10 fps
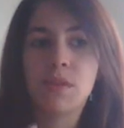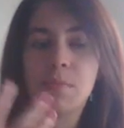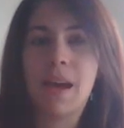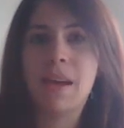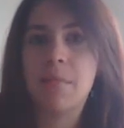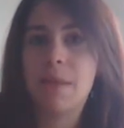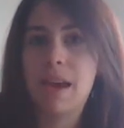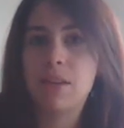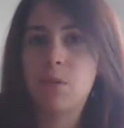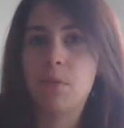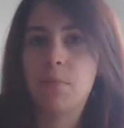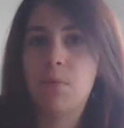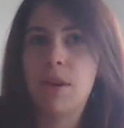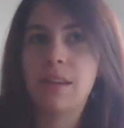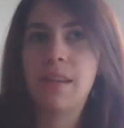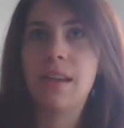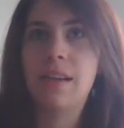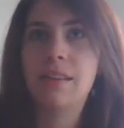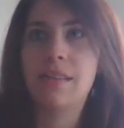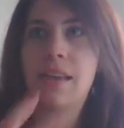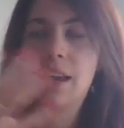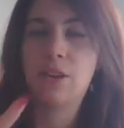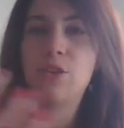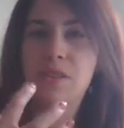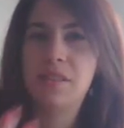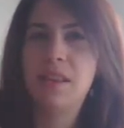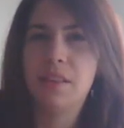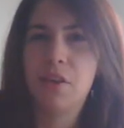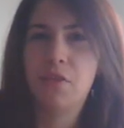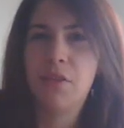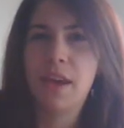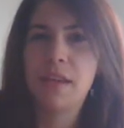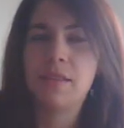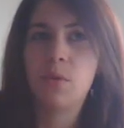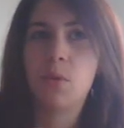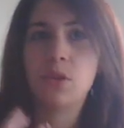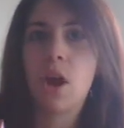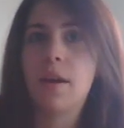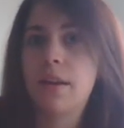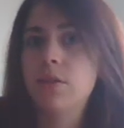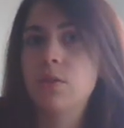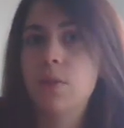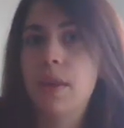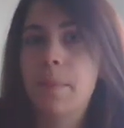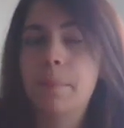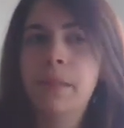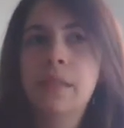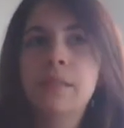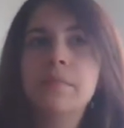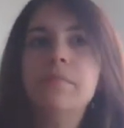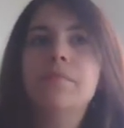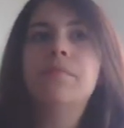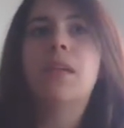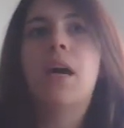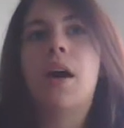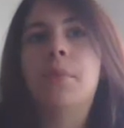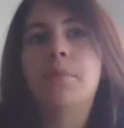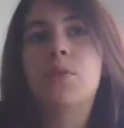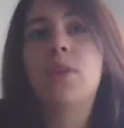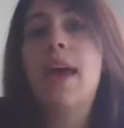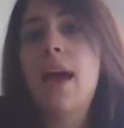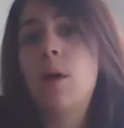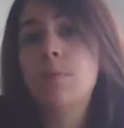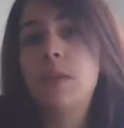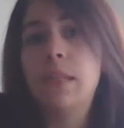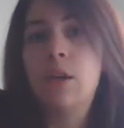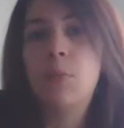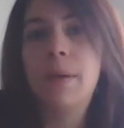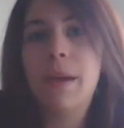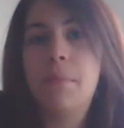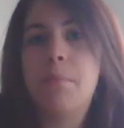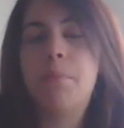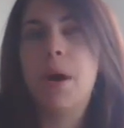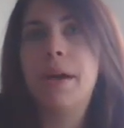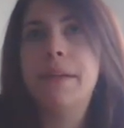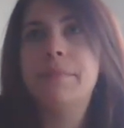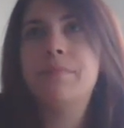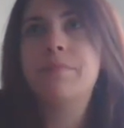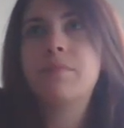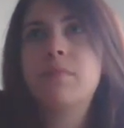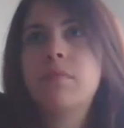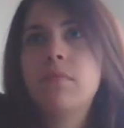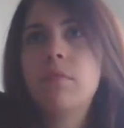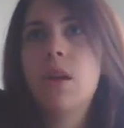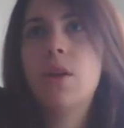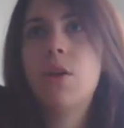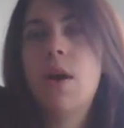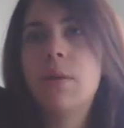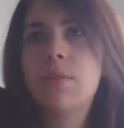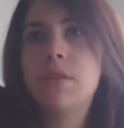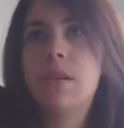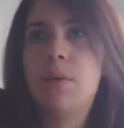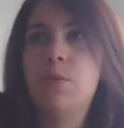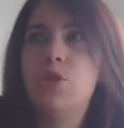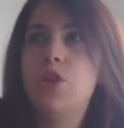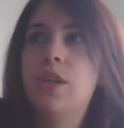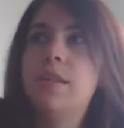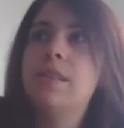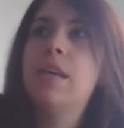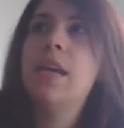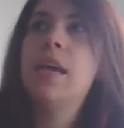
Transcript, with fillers: responding back to in print, than it is like actually seeing their face or talking to them. Um, so that helped a little bit, but you know, I was I was just